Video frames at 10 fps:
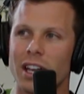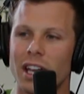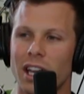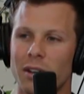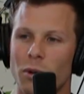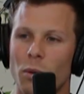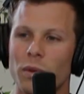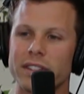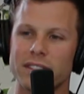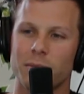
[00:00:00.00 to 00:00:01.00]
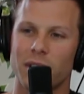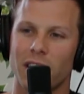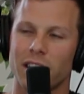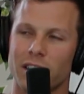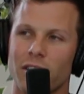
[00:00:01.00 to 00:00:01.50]
And what we see
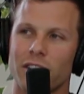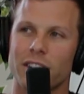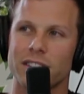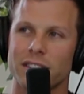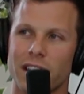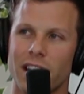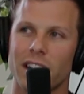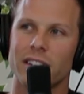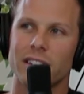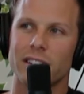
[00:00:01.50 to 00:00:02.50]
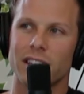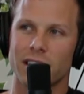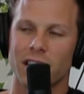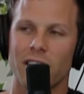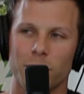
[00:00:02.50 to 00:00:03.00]
behind the curtain is that
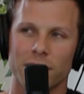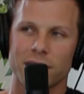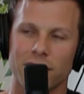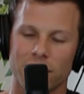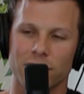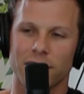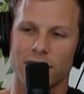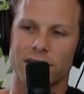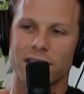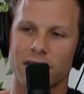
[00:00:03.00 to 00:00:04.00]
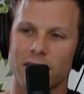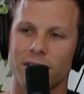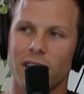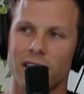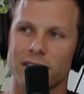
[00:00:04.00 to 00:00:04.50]
like the government is essentially
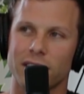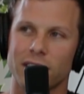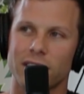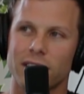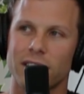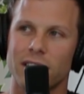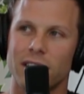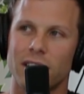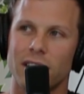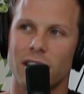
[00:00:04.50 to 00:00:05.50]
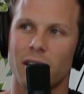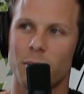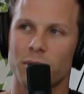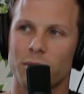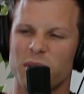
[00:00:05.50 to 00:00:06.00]
incentivizing
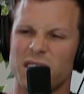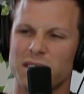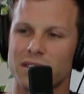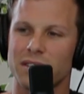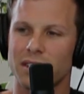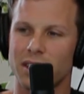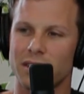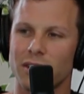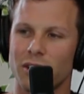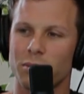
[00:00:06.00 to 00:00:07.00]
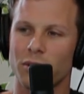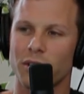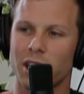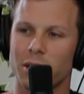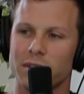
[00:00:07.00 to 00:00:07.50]
through these loan
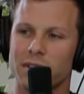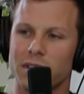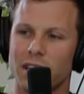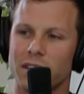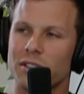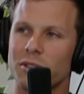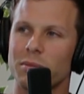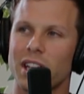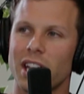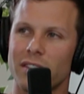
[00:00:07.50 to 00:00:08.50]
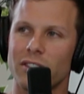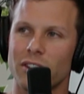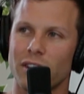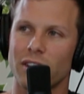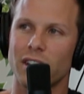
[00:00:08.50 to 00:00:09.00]
programs a certain
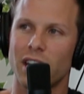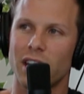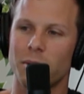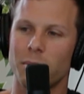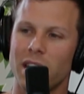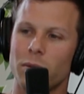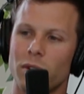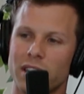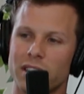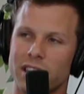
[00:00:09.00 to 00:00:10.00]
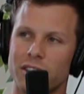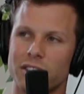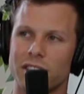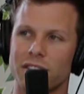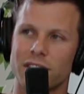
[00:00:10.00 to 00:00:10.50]
behavior. And the main one is
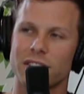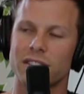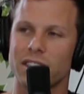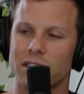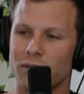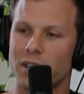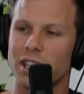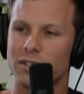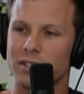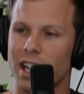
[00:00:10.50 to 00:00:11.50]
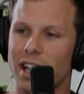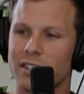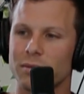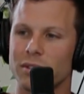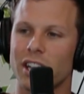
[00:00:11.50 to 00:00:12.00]
energy efficiency or greenhouse
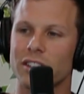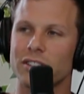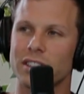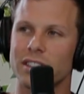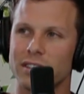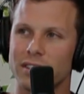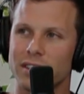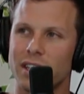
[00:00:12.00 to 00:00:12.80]
gas reductions.